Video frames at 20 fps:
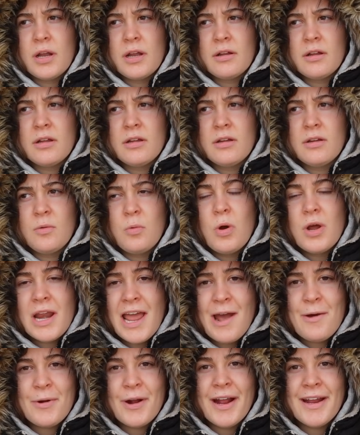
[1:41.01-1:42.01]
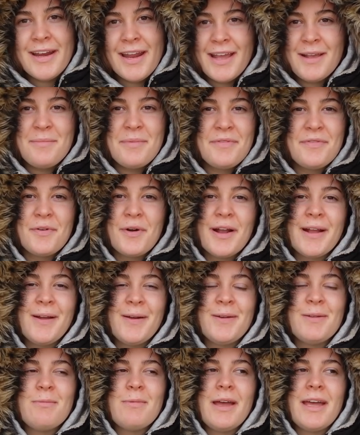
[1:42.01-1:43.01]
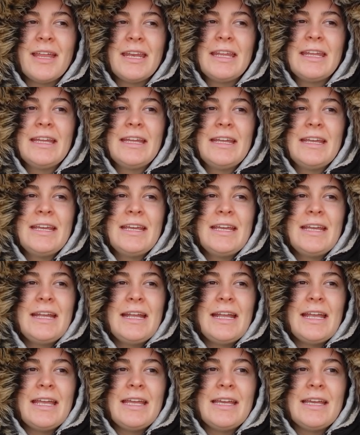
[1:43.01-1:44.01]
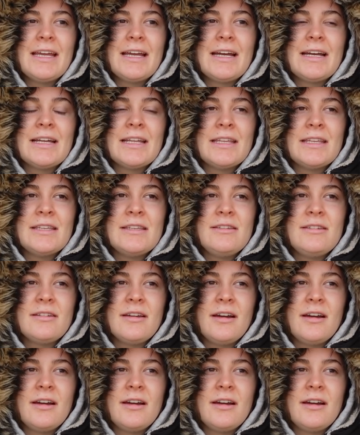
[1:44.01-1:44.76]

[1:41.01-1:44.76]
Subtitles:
1 hour at night before I go to bed, and